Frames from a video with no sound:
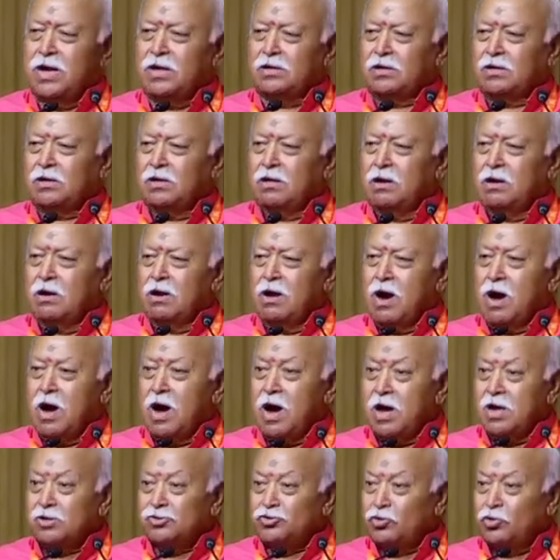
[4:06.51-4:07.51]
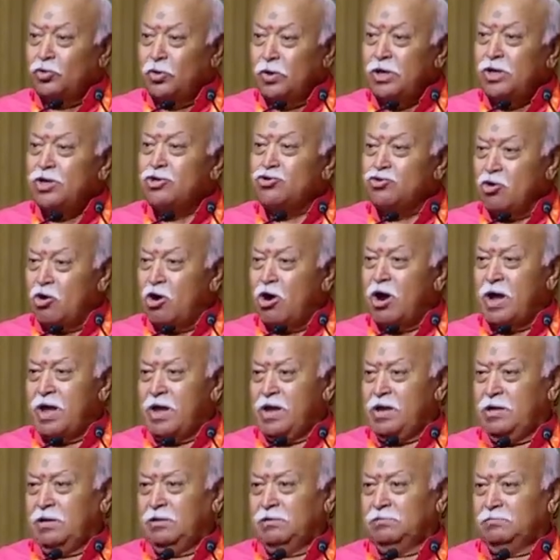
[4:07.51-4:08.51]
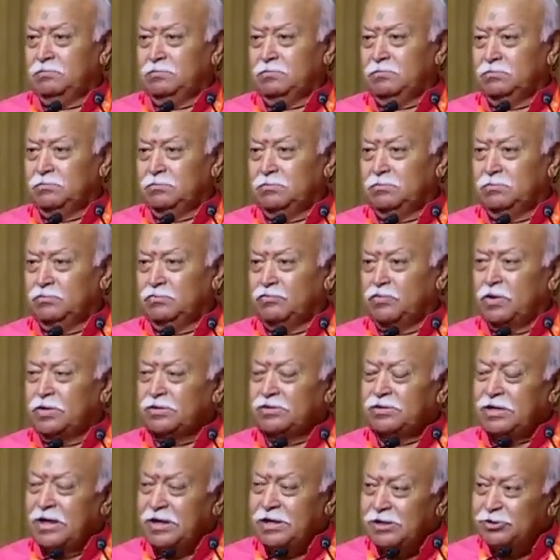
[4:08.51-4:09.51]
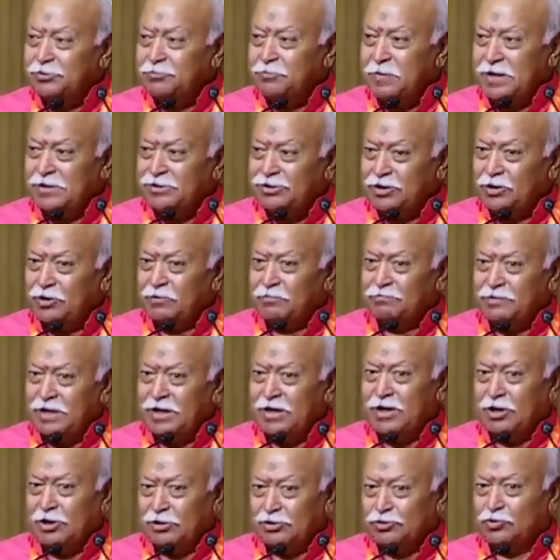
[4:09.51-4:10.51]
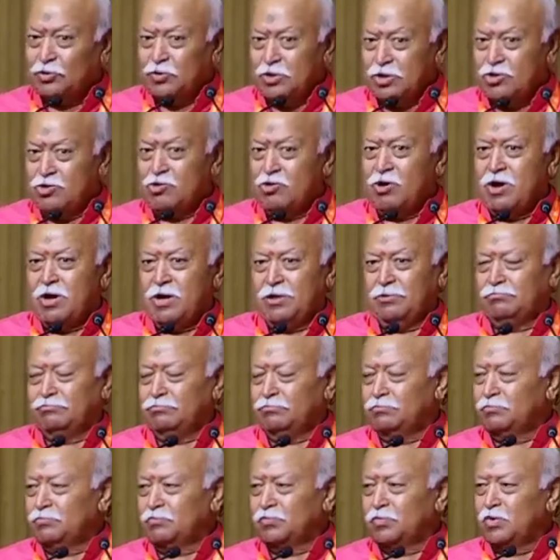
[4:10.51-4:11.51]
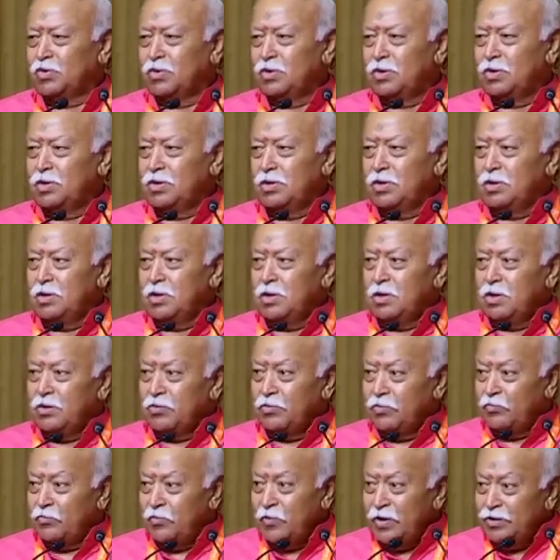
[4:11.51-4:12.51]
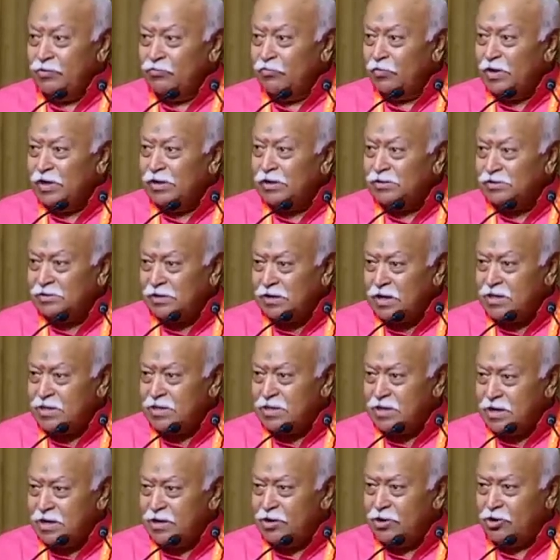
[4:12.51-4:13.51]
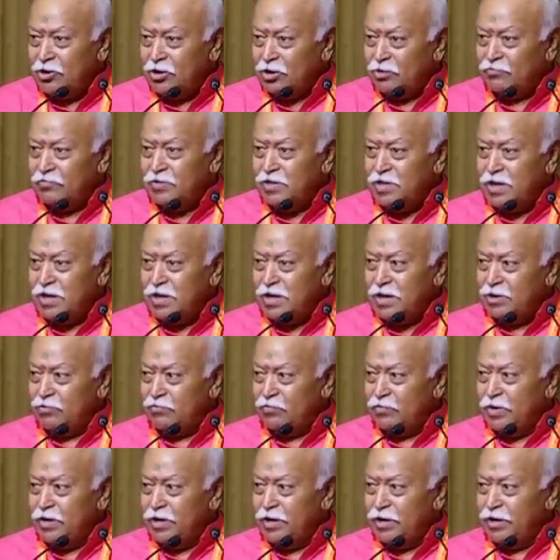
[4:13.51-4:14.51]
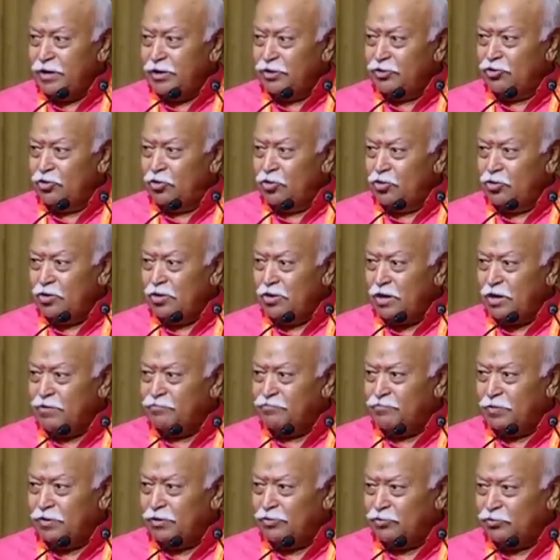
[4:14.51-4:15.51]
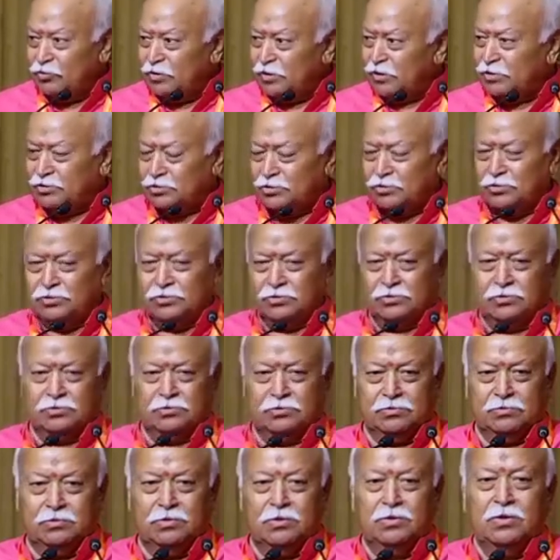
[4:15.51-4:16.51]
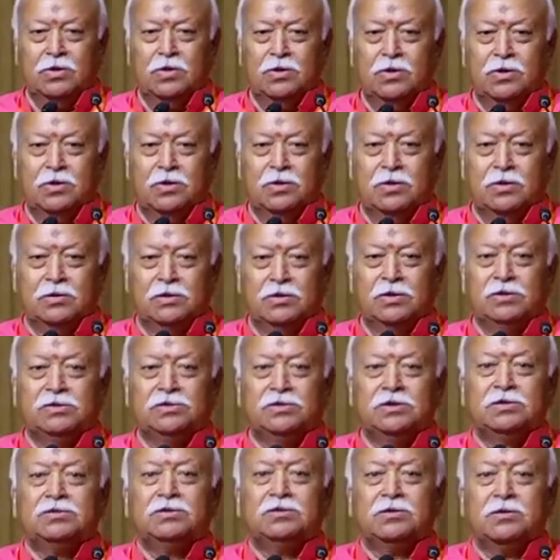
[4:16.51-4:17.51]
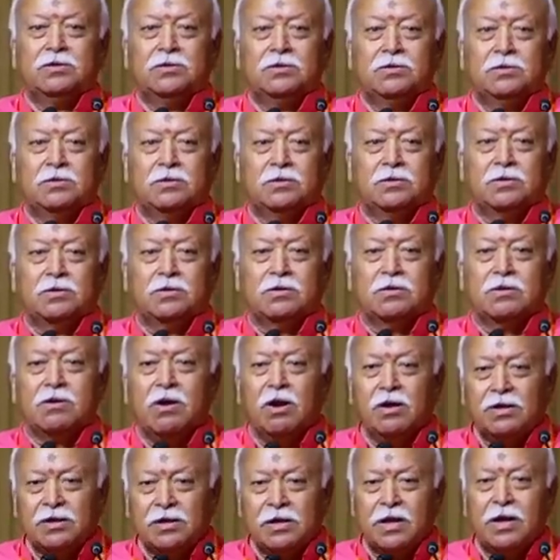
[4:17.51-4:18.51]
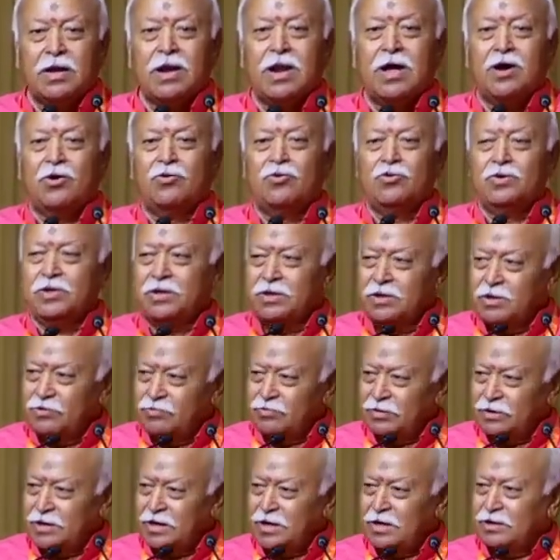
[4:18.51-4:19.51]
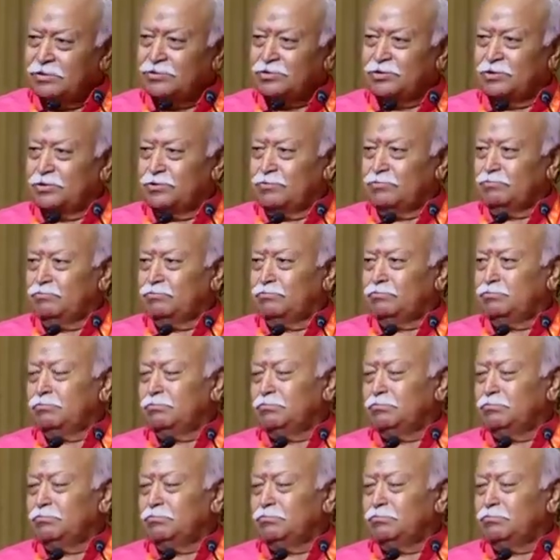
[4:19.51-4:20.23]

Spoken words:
That Asuri joy, for satisfaction of that Asuri joy. When we say Jaya or Vijaya, we don't refer to this. This is not allowed in our tradition.